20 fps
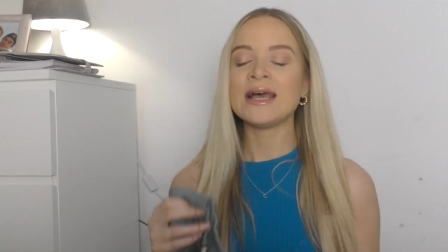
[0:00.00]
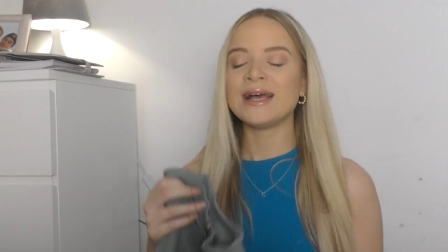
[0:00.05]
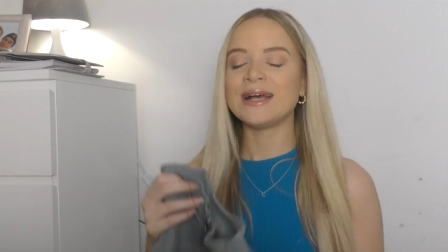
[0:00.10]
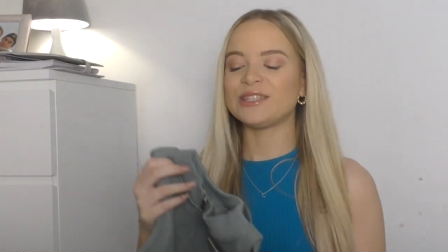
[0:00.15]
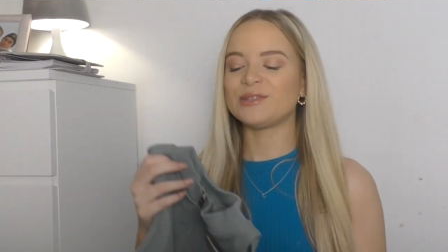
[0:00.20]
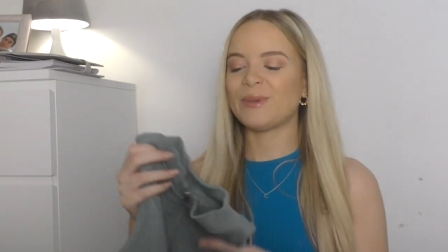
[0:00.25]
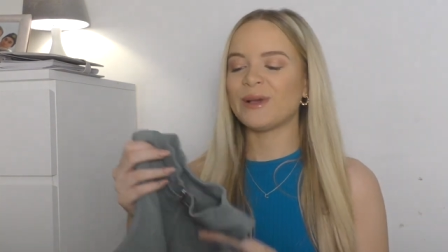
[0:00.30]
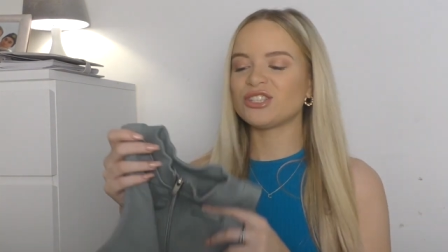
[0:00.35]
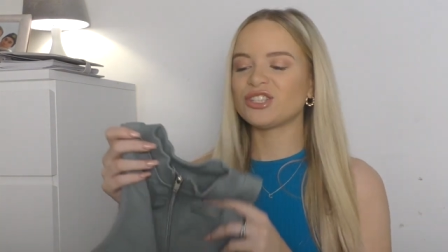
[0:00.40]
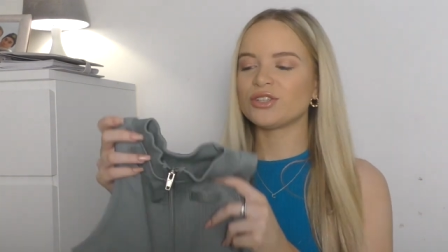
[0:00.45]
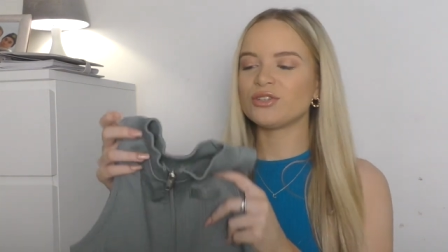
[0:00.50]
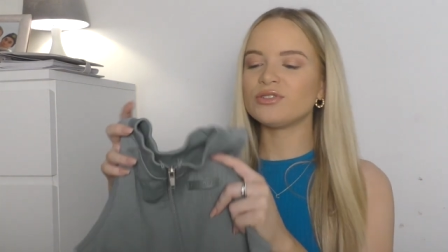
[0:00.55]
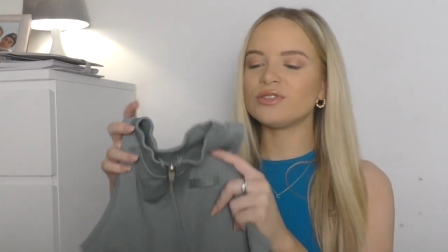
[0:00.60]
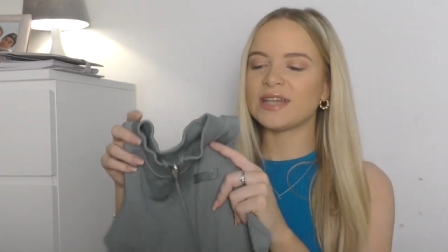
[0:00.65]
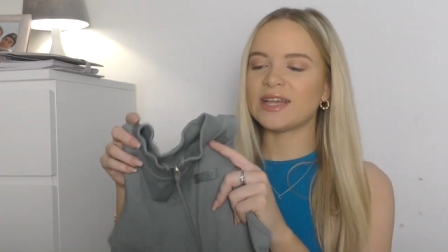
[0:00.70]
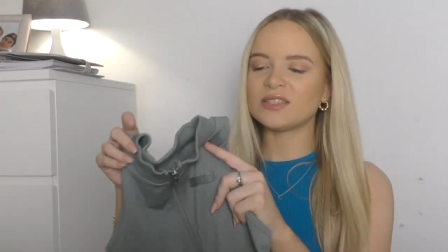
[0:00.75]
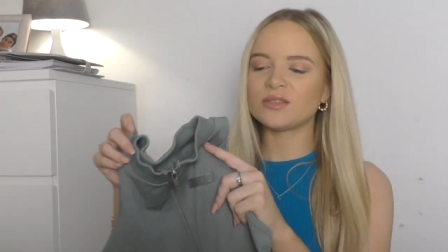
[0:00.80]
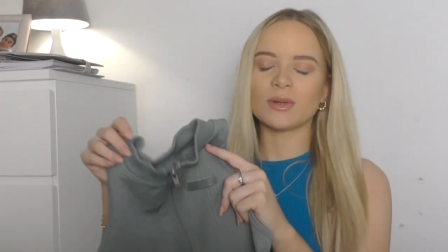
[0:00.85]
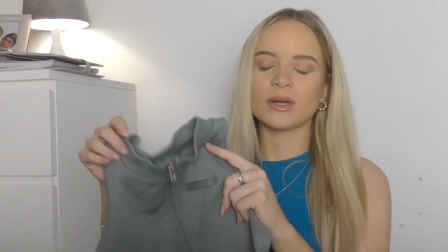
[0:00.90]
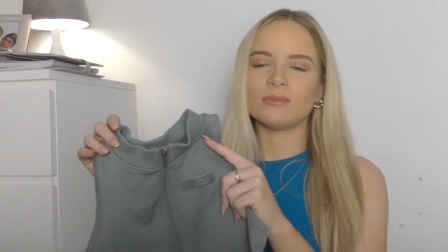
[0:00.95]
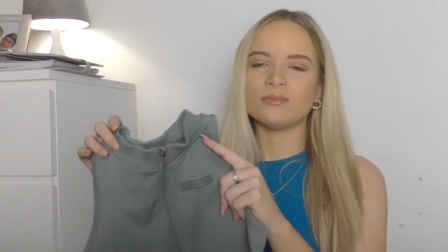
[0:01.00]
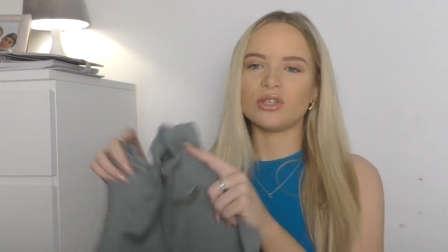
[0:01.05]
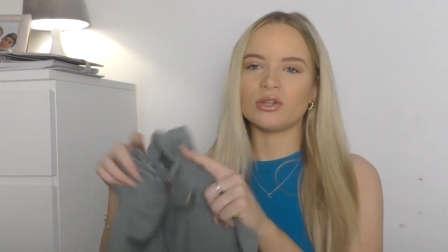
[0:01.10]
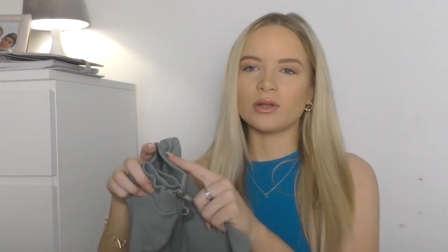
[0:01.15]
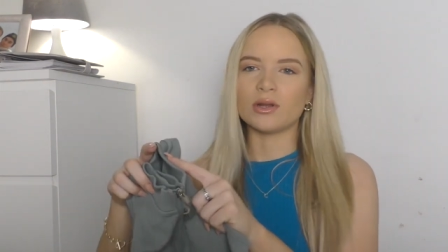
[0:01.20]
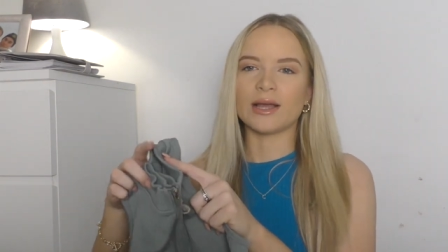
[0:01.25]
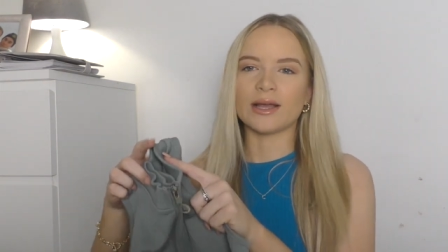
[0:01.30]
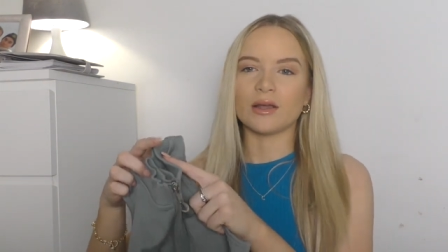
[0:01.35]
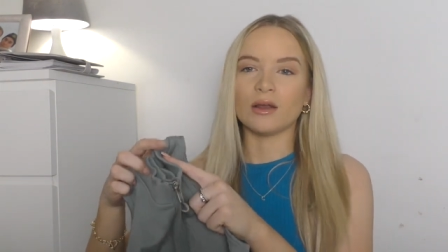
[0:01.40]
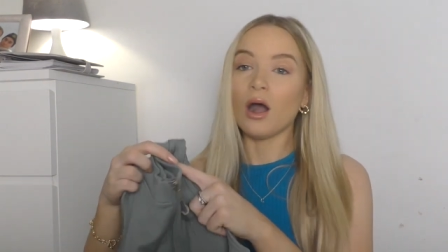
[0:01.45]
especially on days when I'm
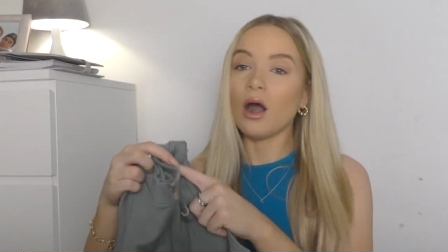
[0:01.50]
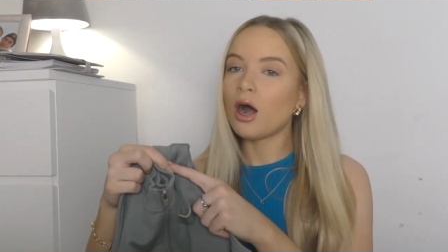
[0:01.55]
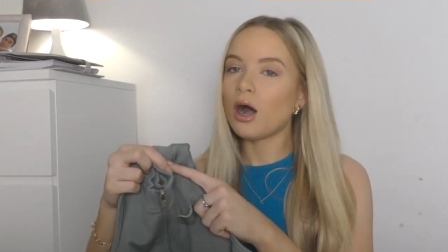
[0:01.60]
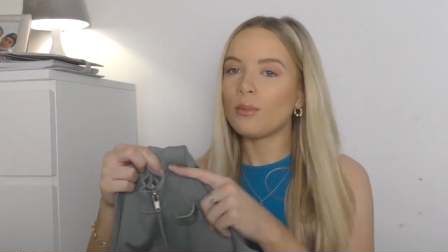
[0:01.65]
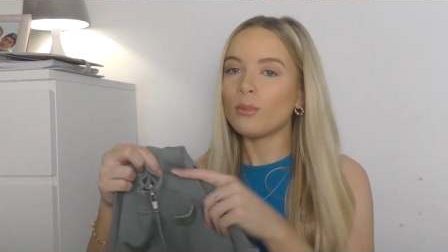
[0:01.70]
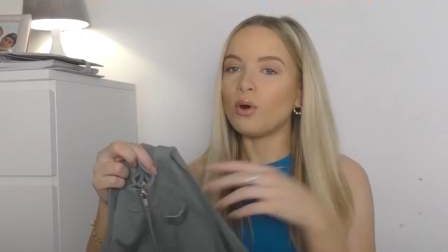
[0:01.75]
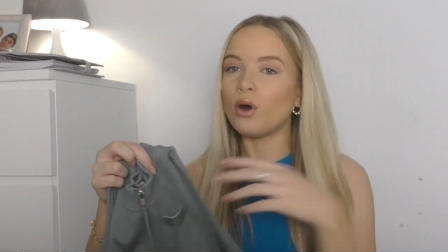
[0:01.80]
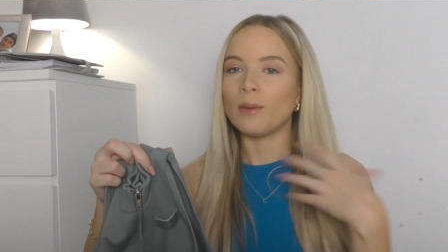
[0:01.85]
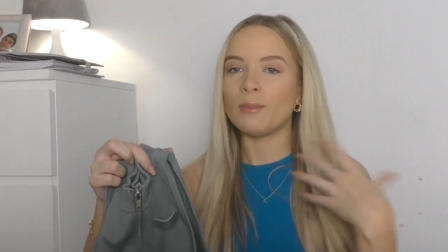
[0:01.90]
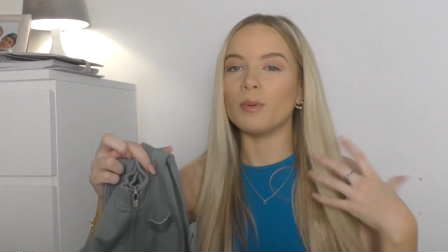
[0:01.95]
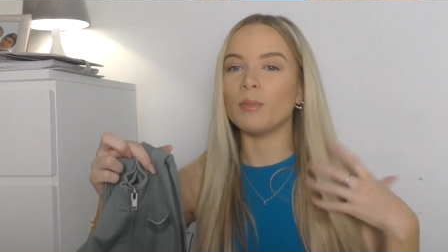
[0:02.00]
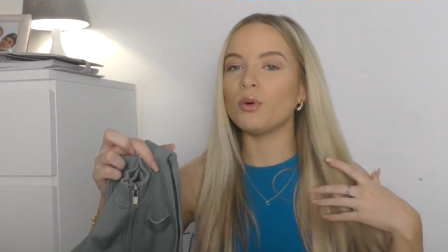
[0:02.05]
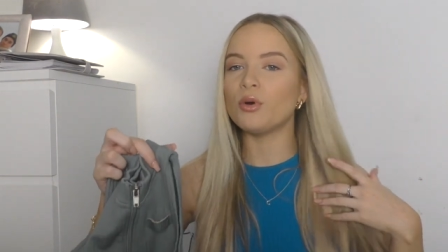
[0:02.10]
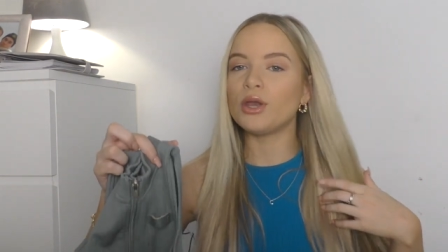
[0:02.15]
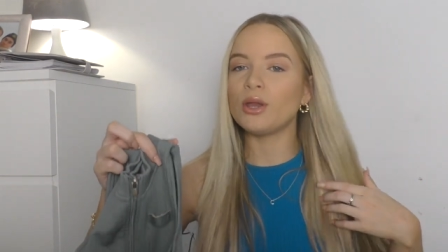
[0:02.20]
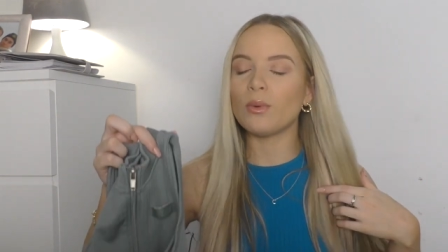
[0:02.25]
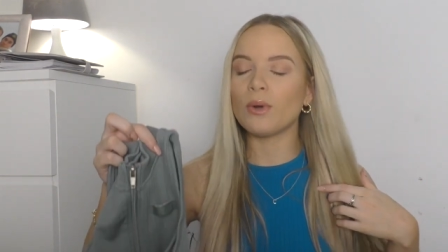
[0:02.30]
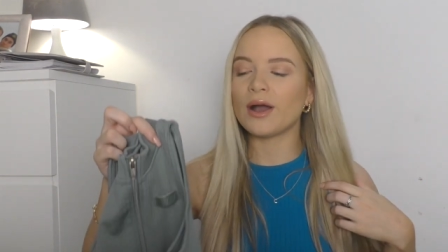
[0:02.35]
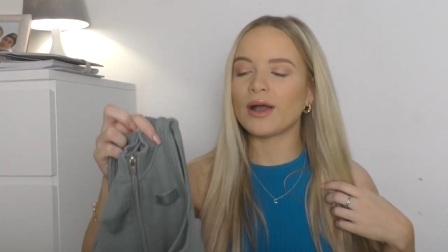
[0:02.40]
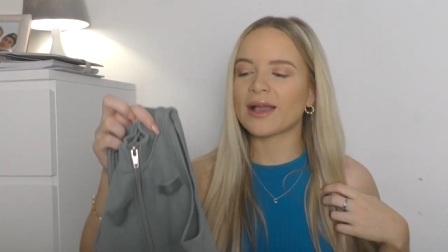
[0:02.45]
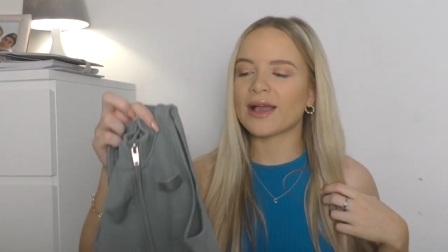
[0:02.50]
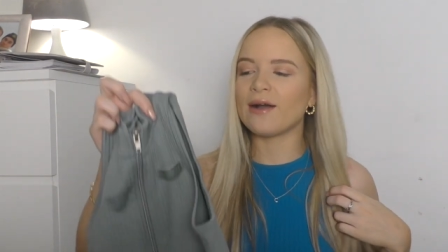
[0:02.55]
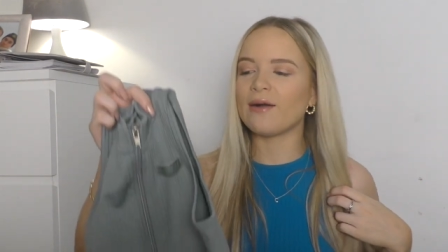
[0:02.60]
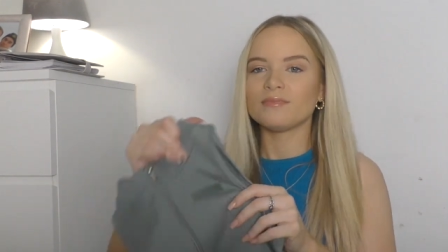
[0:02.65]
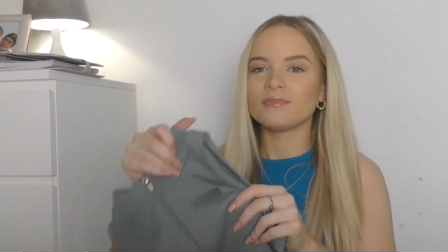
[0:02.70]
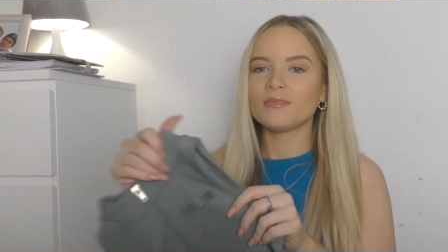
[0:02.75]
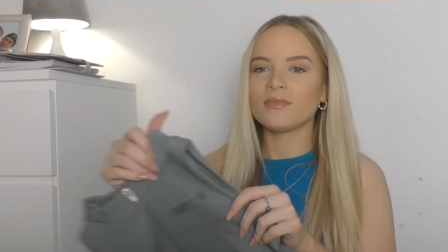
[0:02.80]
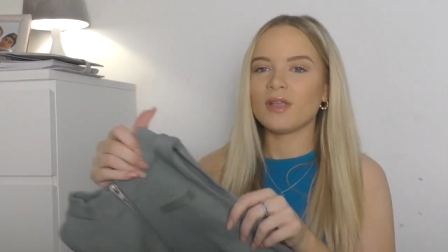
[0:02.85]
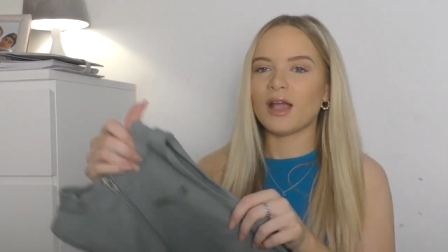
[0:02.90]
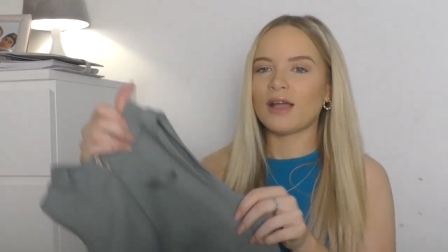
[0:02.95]
doing like an arm or upper body workout.